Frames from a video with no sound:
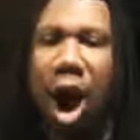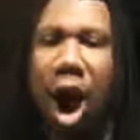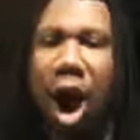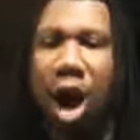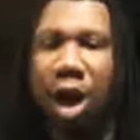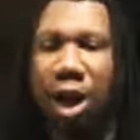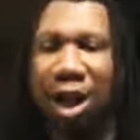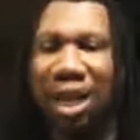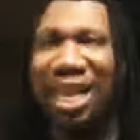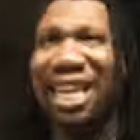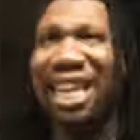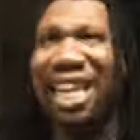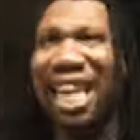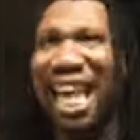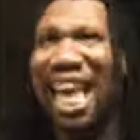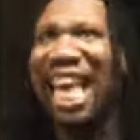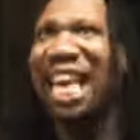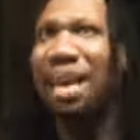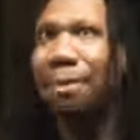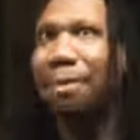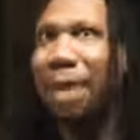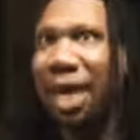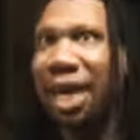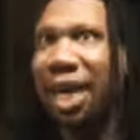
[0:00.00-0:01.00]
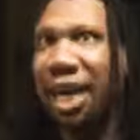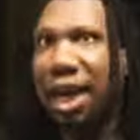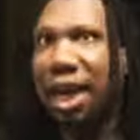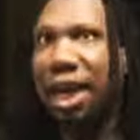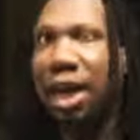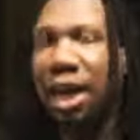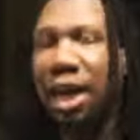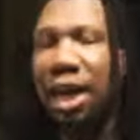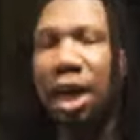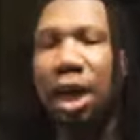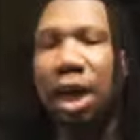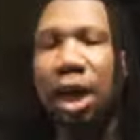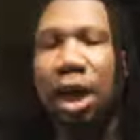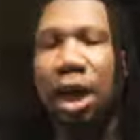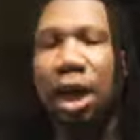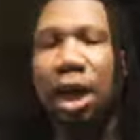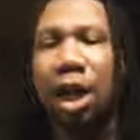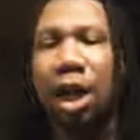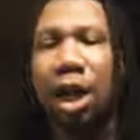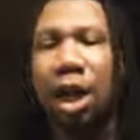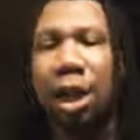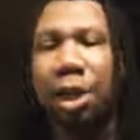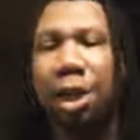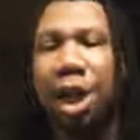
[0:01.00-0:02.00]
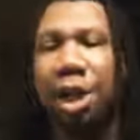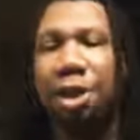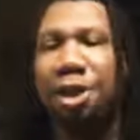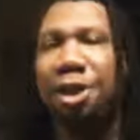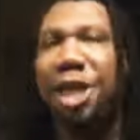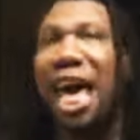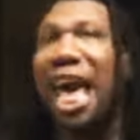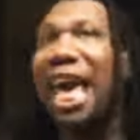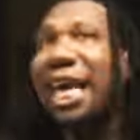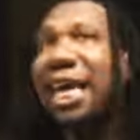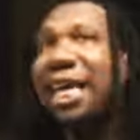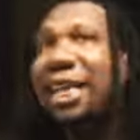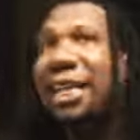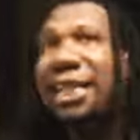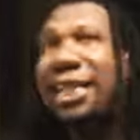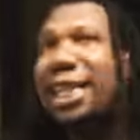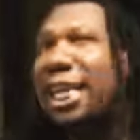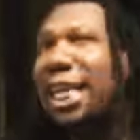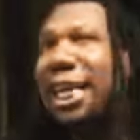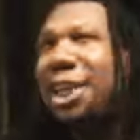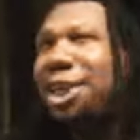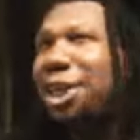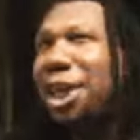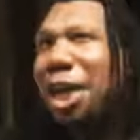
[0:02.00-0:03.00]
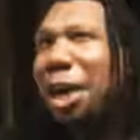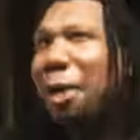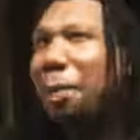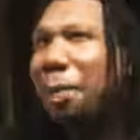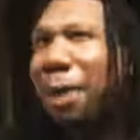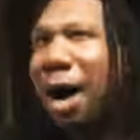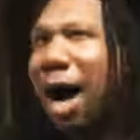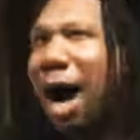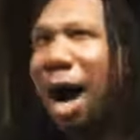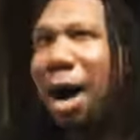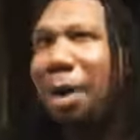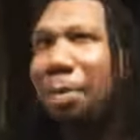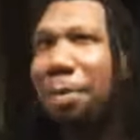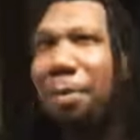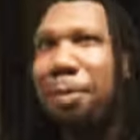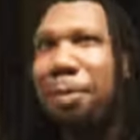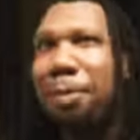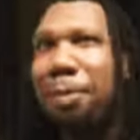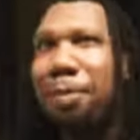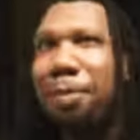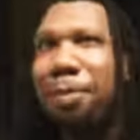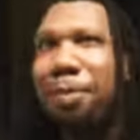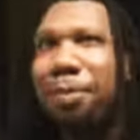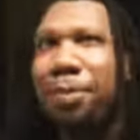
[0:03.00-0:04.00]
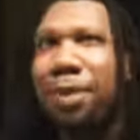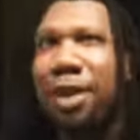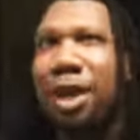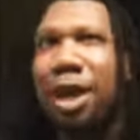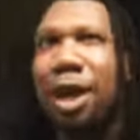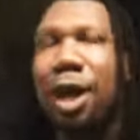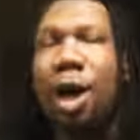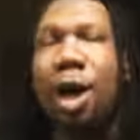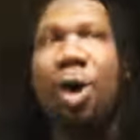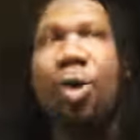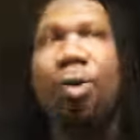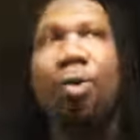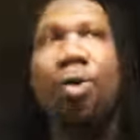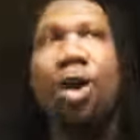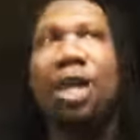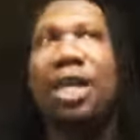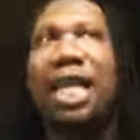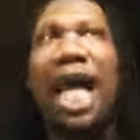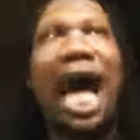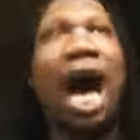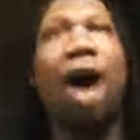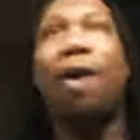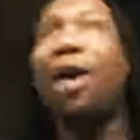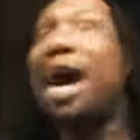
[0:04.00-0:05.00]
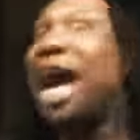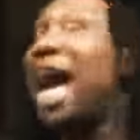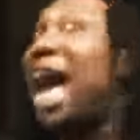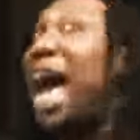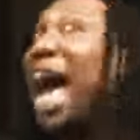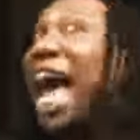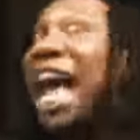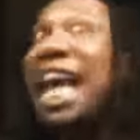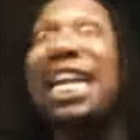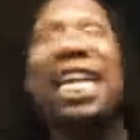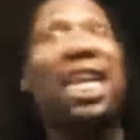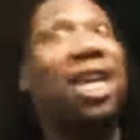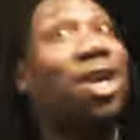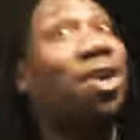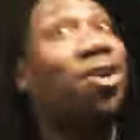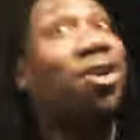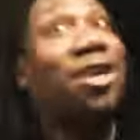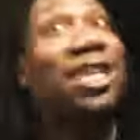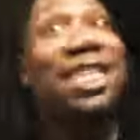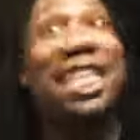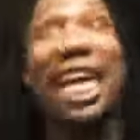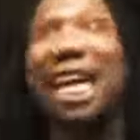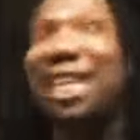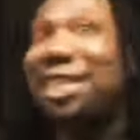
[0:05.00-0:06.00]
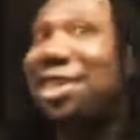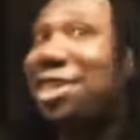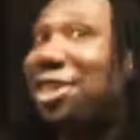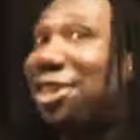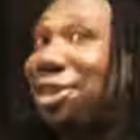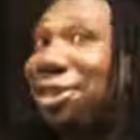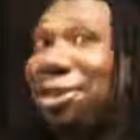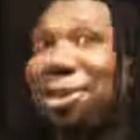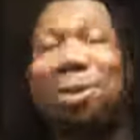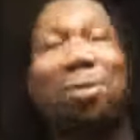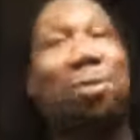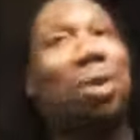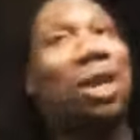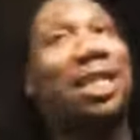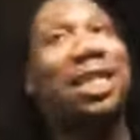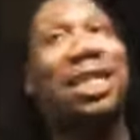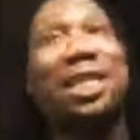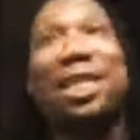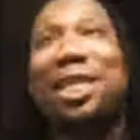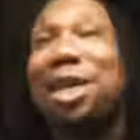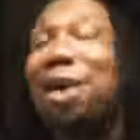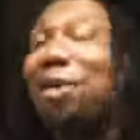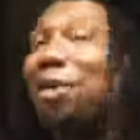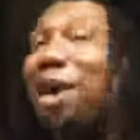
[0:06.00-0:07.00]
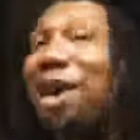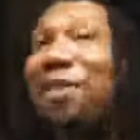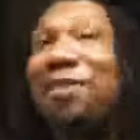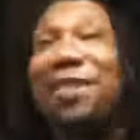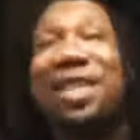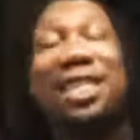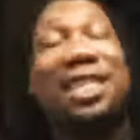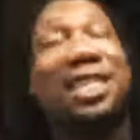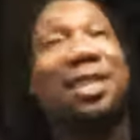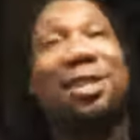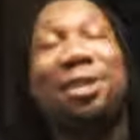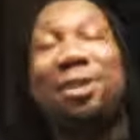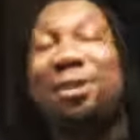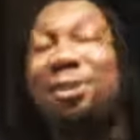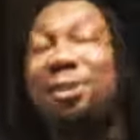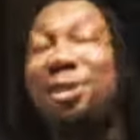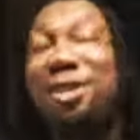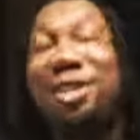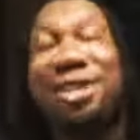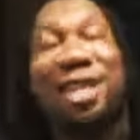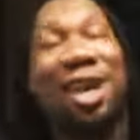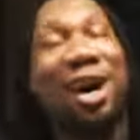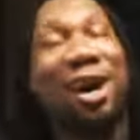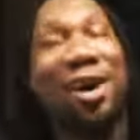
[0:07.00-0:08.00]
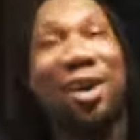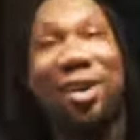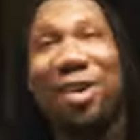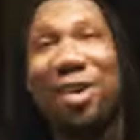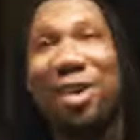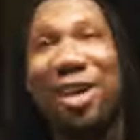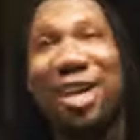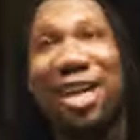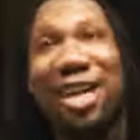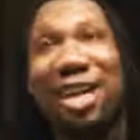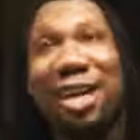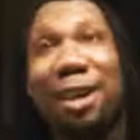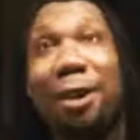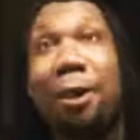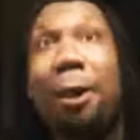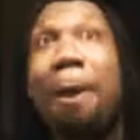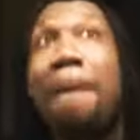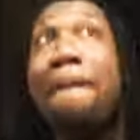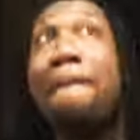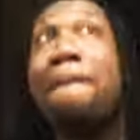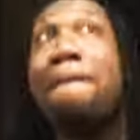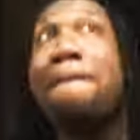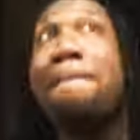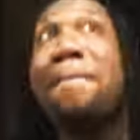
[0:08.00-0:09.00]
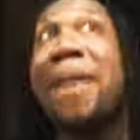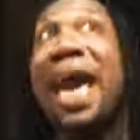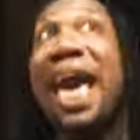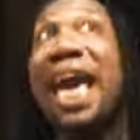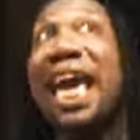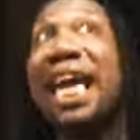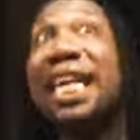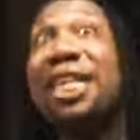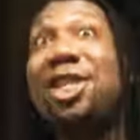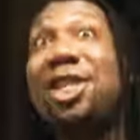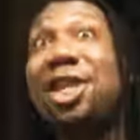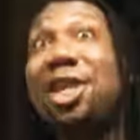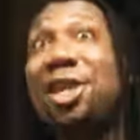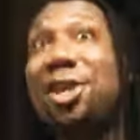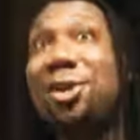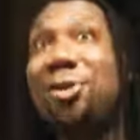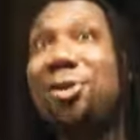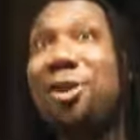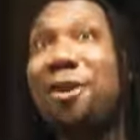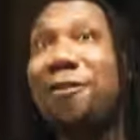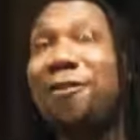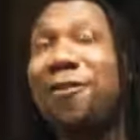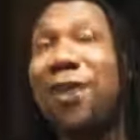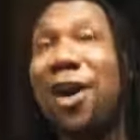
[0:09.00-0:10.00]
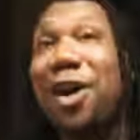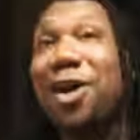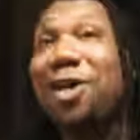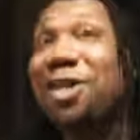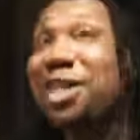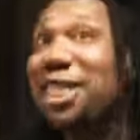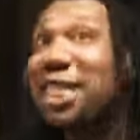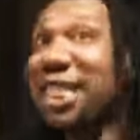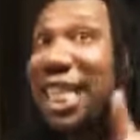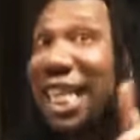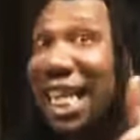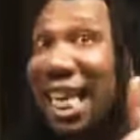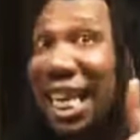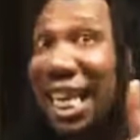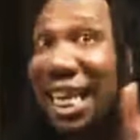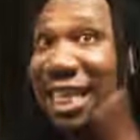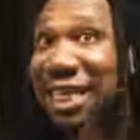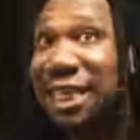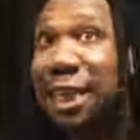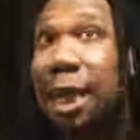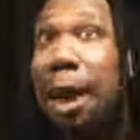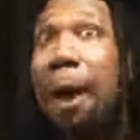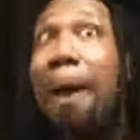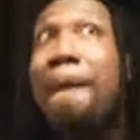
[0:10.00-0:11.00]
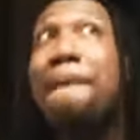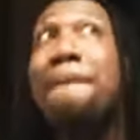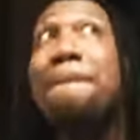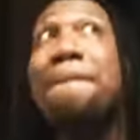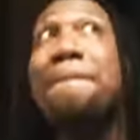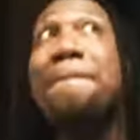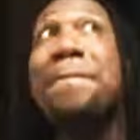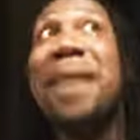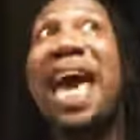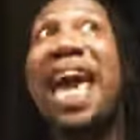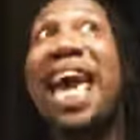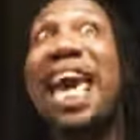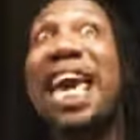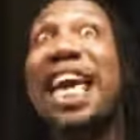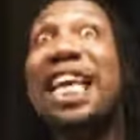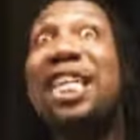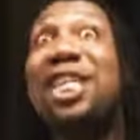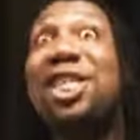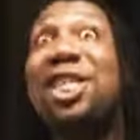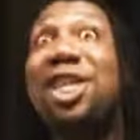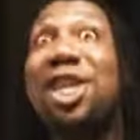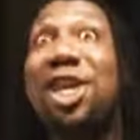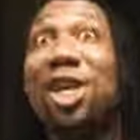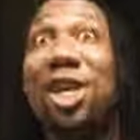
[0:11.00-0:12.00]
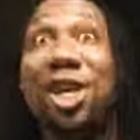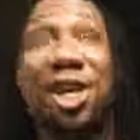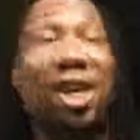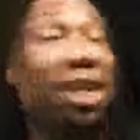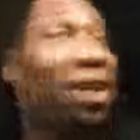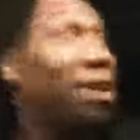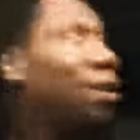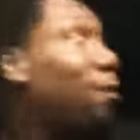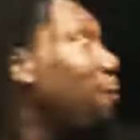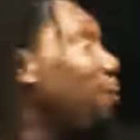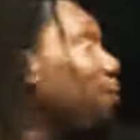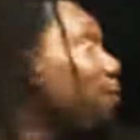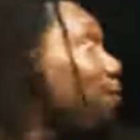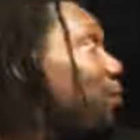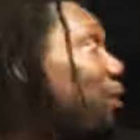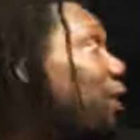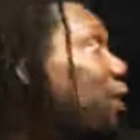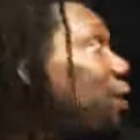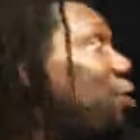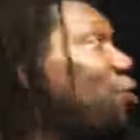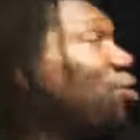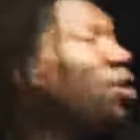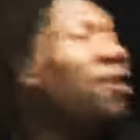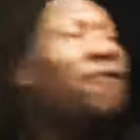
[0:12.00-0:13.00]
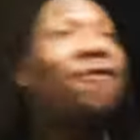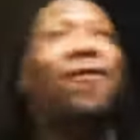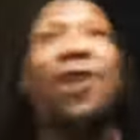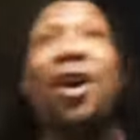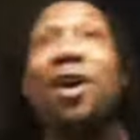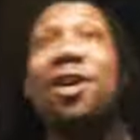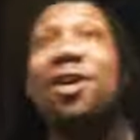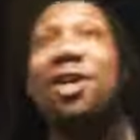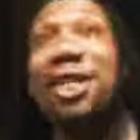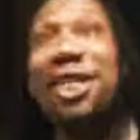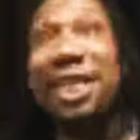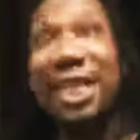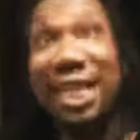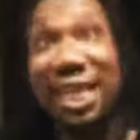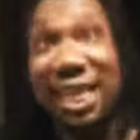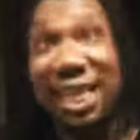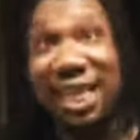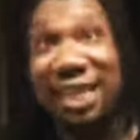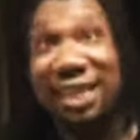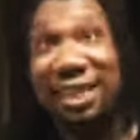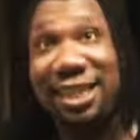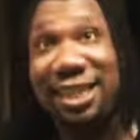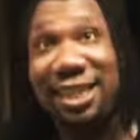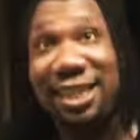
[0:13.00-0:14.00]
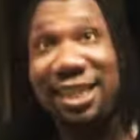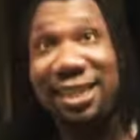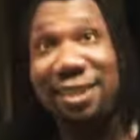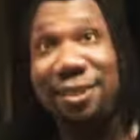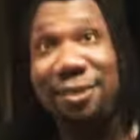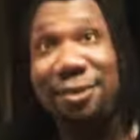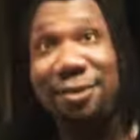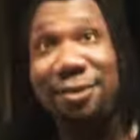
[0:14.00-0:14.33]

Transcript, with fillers: are claiming that they can teach hip hop without any credentials whatsoever to do so. Major universities, major universities